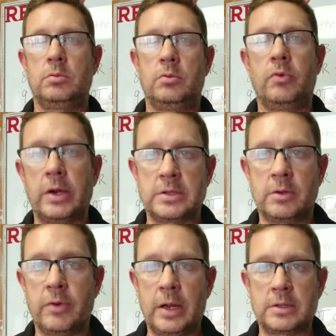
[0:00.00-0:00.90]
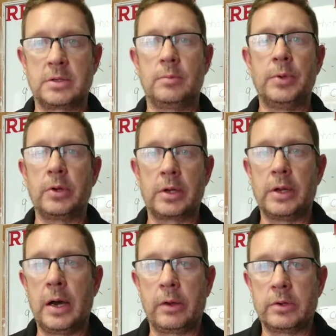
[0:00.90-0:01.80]
raise the rates to $1 million,
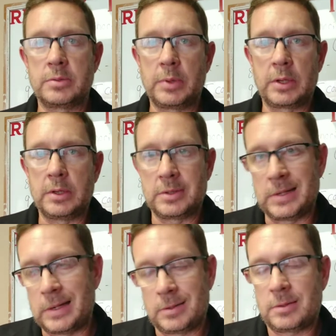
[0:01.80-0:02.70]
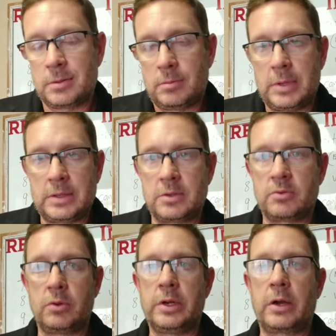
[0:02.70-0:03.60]
because that's
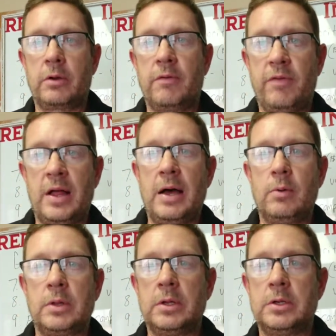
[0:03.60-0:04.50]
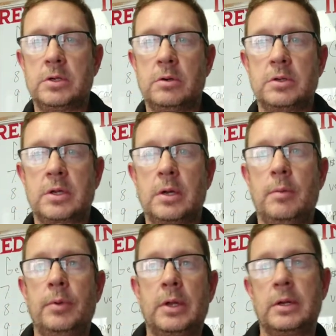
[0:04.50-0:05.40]
just really not going to fly with the insurance
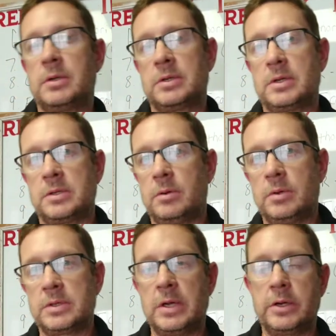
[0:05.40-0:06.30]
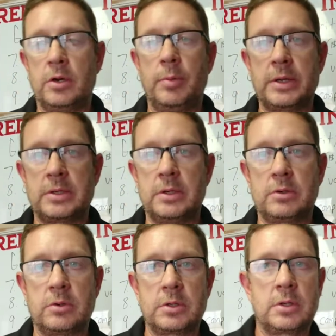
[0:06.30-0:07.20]
company. It just doesn't. It's not in your best
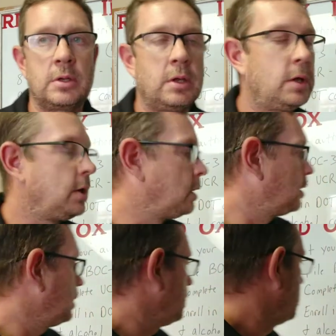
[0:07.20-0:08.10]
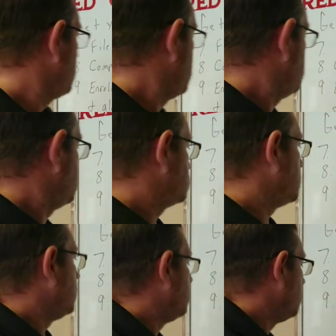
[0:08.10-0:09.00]
interest.
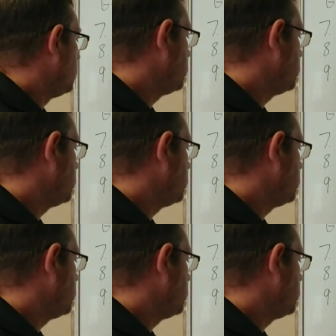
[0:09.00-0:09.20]
So